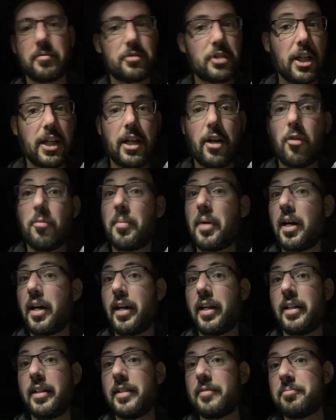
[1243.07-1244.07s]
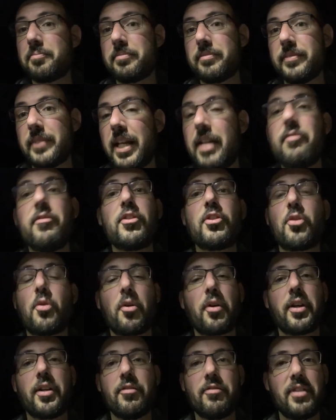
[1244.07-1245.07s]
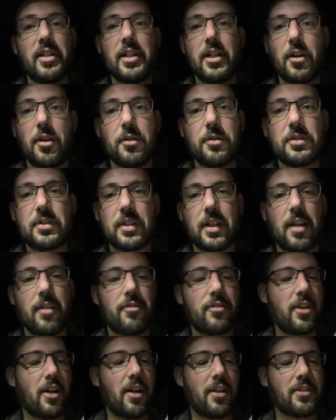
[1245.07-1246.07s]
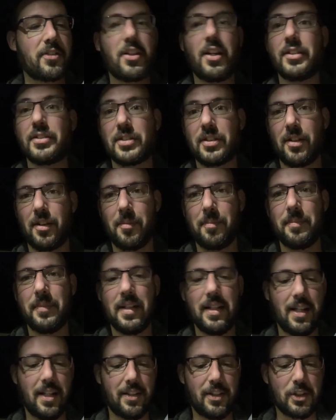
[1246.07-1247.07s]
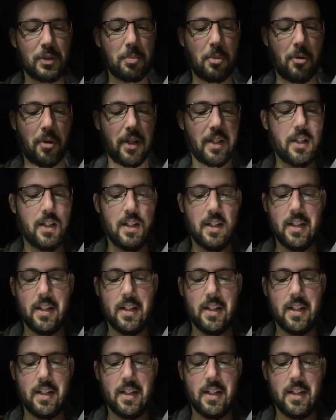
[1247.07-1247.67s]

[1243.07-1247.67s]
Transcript: Check out my inventory of videos. I've got tons of them at this point.